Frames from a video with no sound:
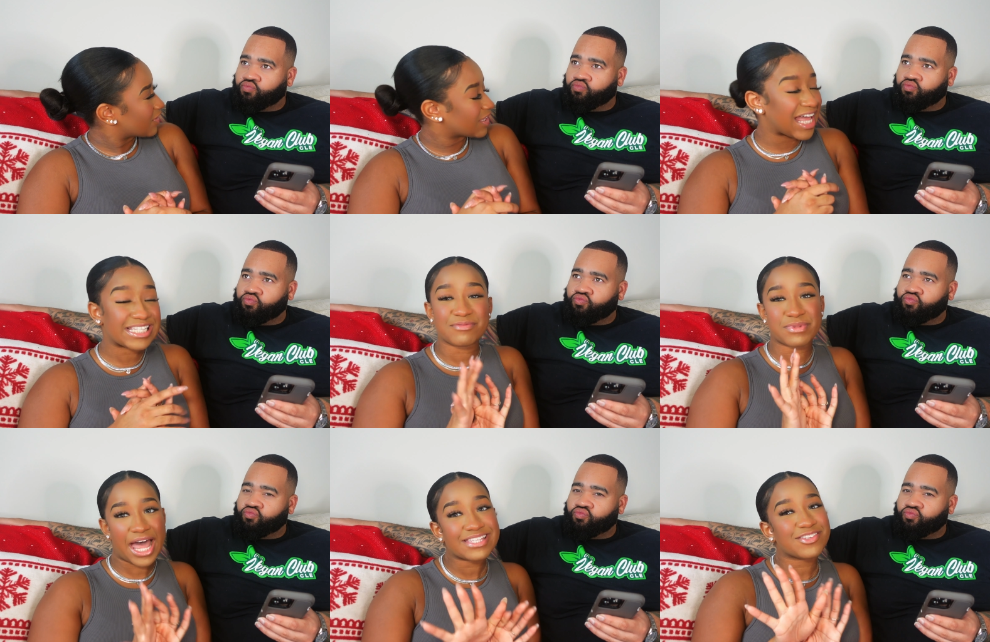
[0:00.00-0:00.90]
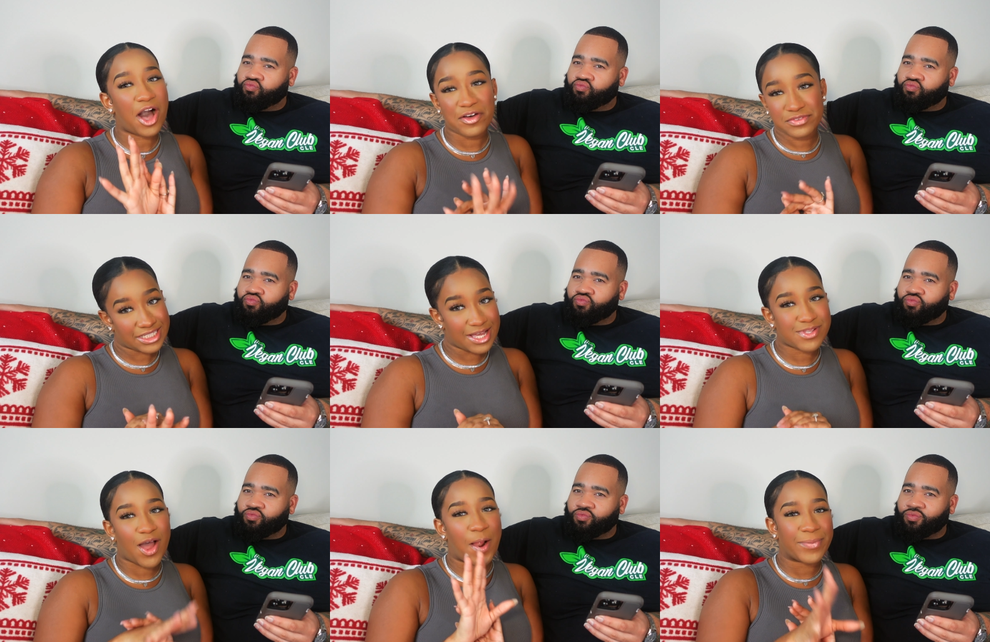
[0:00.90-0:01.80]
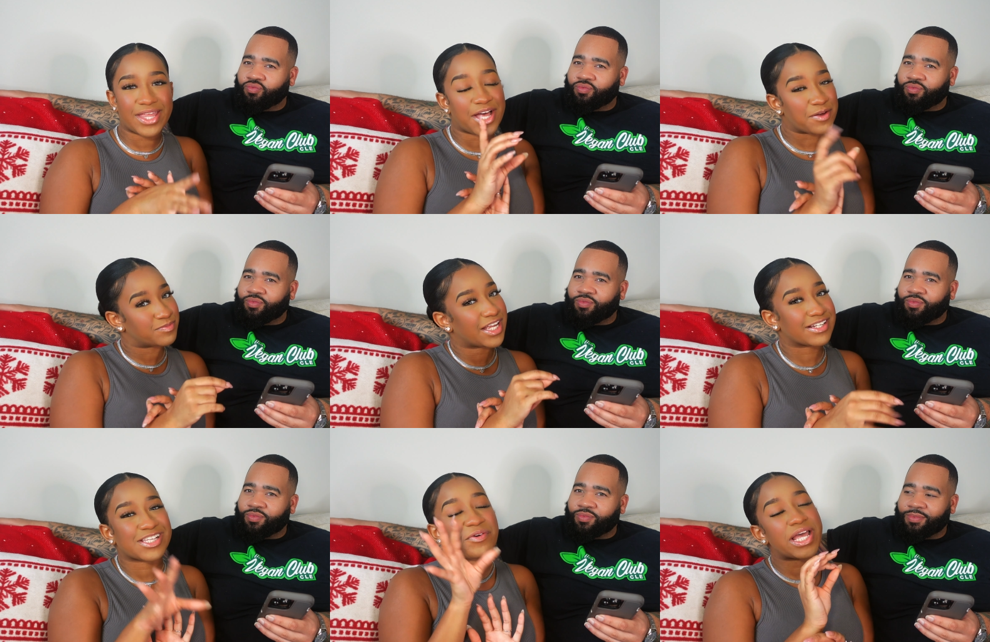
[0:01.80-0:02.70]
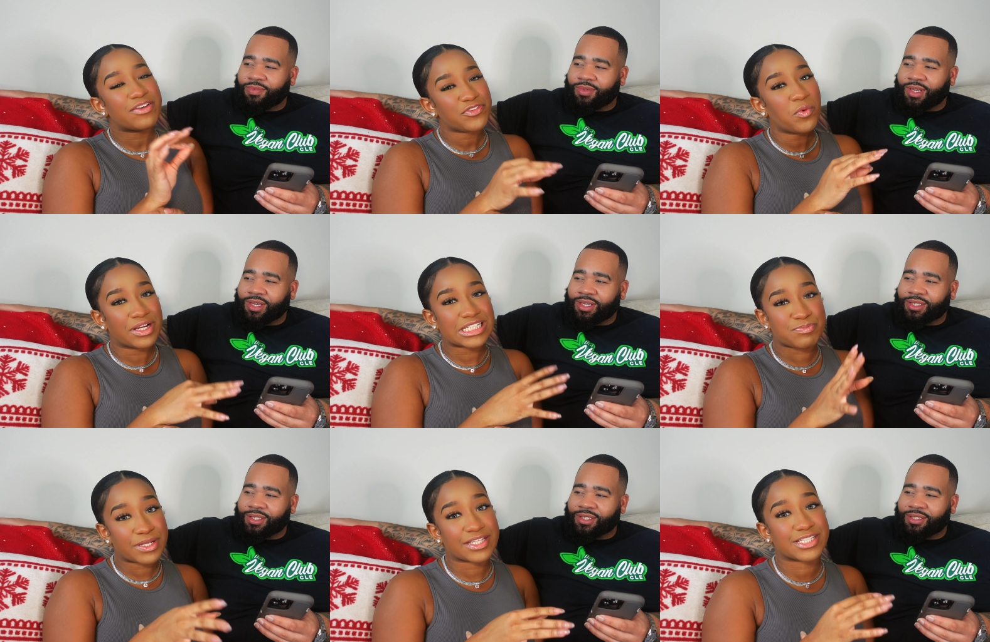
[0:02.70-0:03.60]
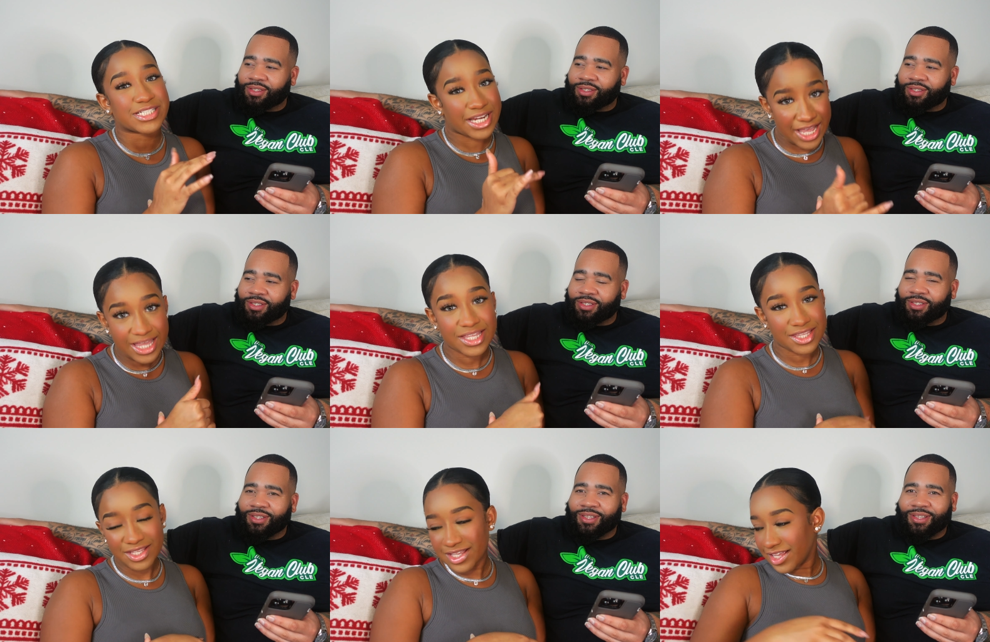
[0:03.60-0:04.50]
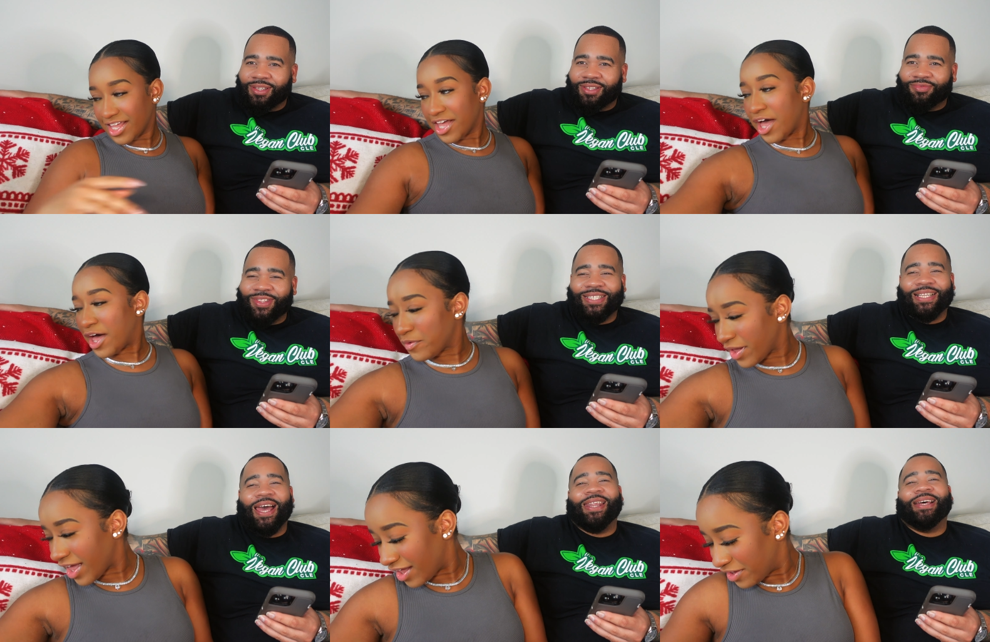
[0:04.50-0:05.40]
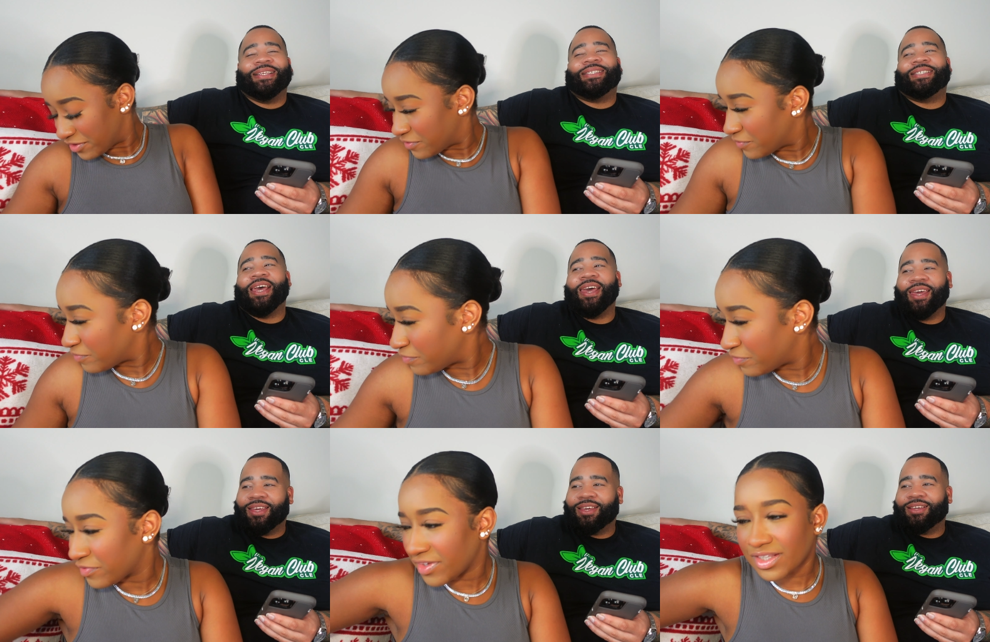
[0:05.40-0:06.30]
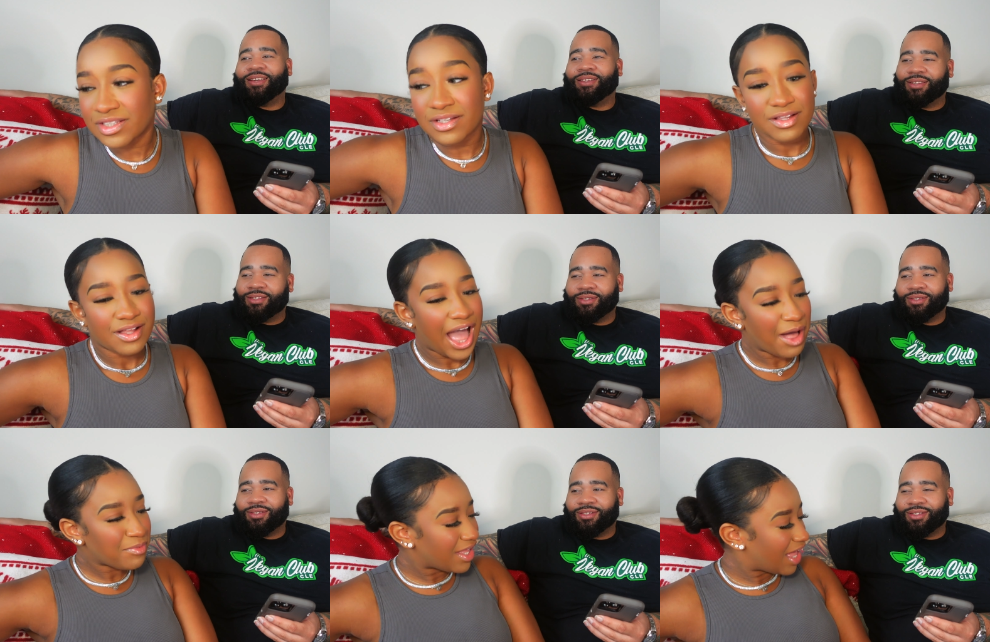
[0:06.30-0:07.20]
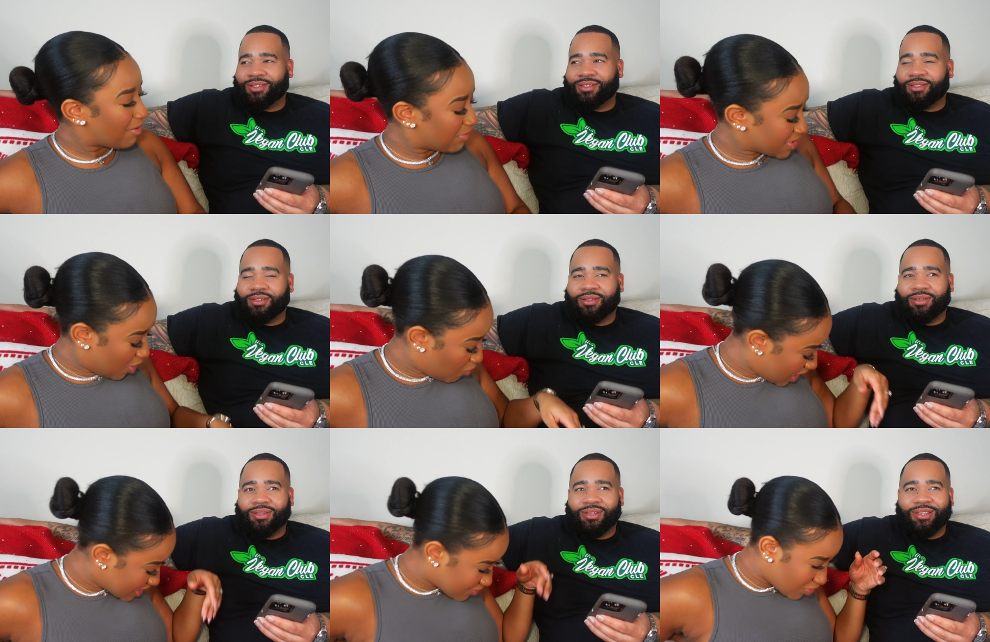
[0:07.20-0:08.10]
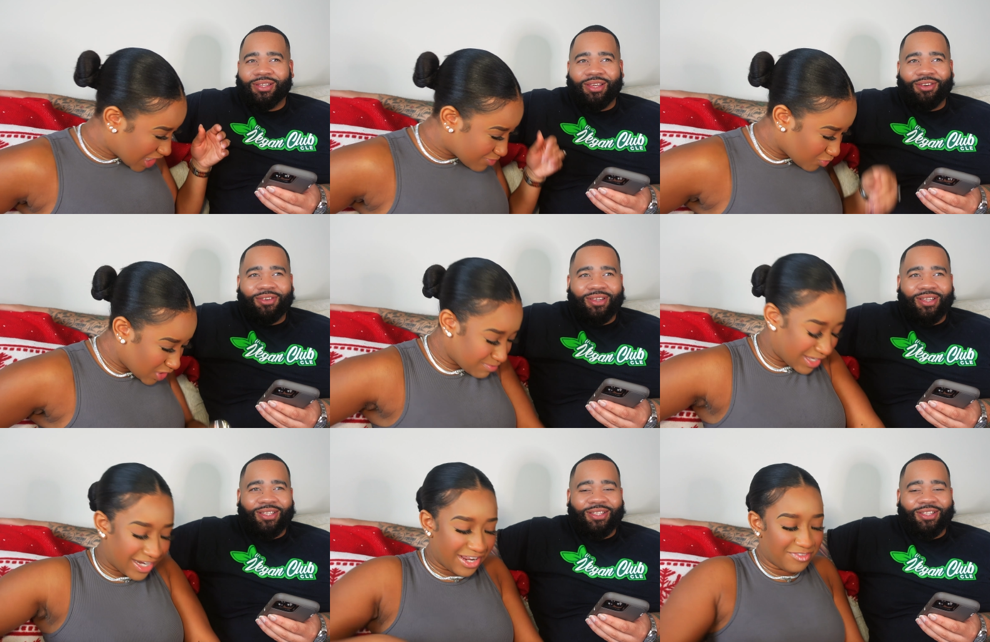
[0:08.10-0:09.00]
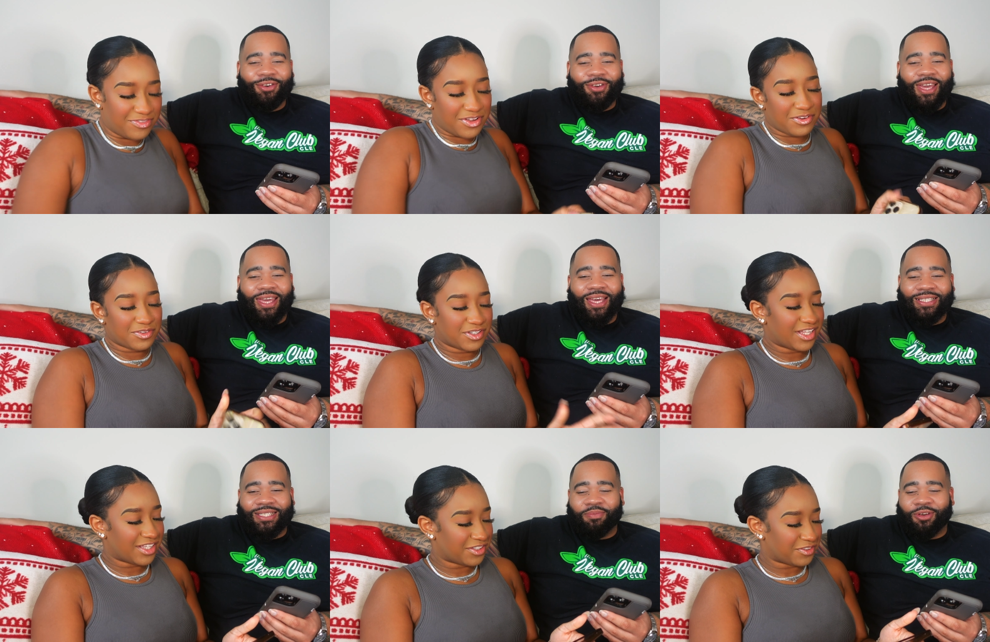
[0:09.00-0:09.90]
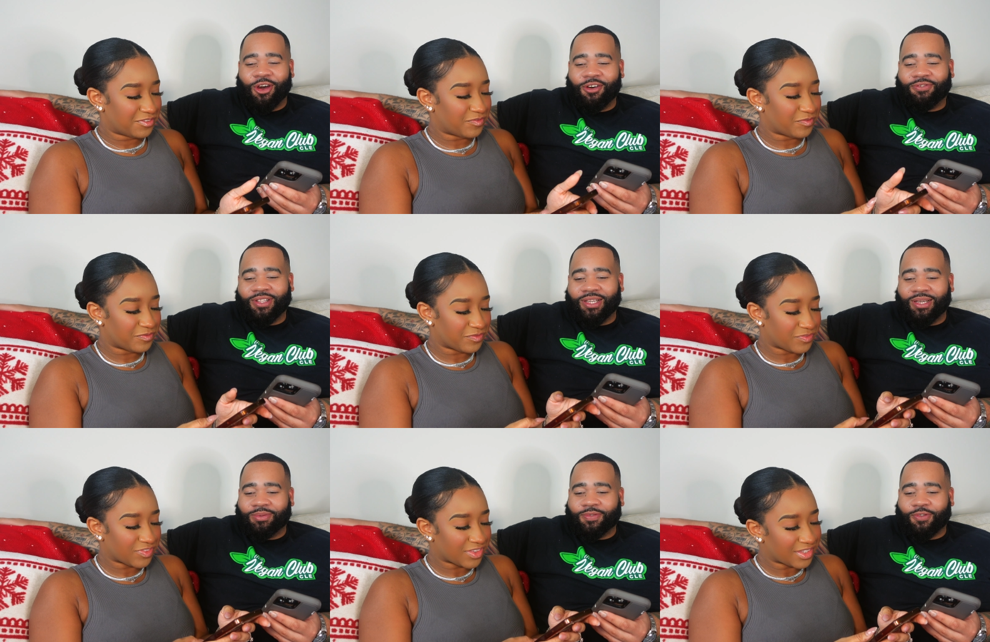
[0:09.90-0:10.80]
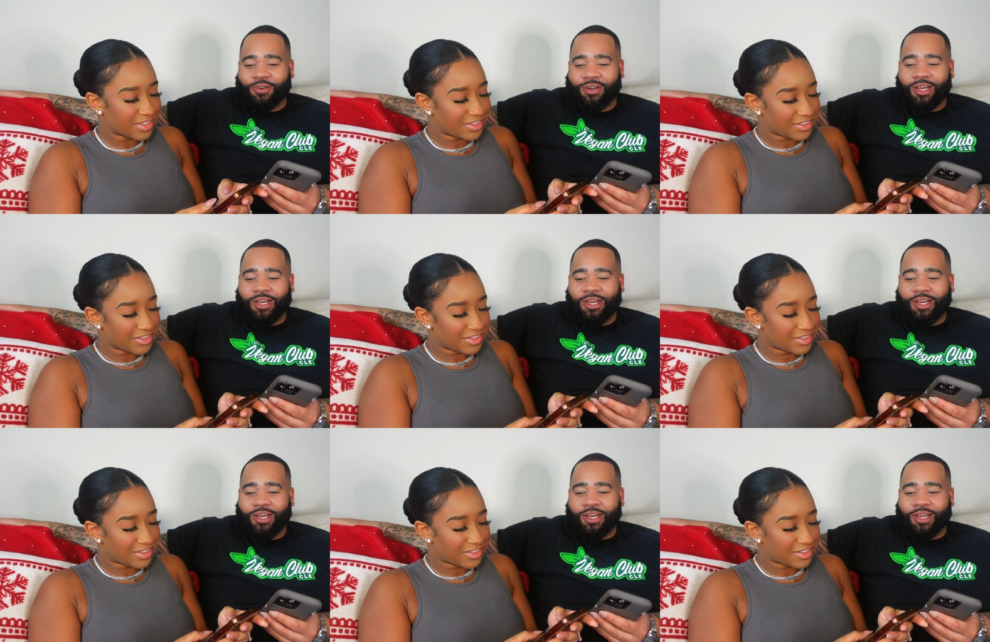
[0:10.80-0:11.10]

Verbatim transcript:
Speaker 1: Like some nice golf clubs are a bit up there. So if you want to spend a check, that's okay. not
Speaker 2: a check.
Speaker 1: How, how much? Where's, where's my name You from? can get
Speaker 2: some golf clubs for a